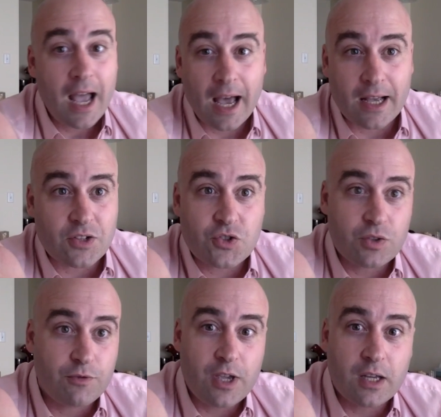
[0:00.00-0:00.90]
as
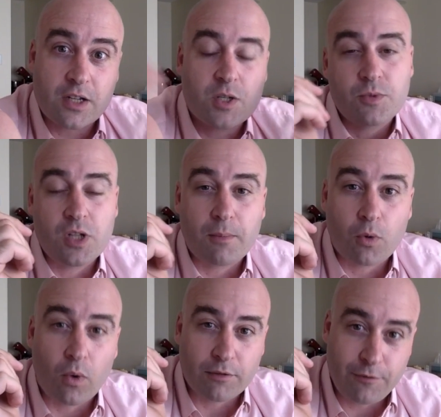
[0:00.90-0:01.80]
veganism's
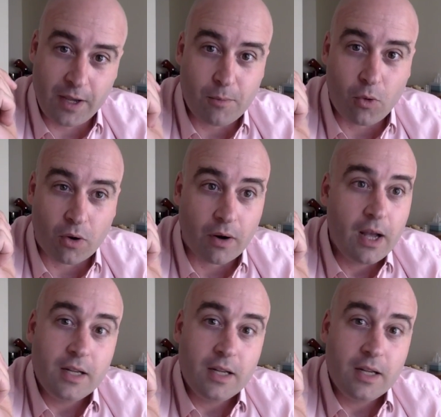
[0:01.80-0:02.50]
#1 fame whore.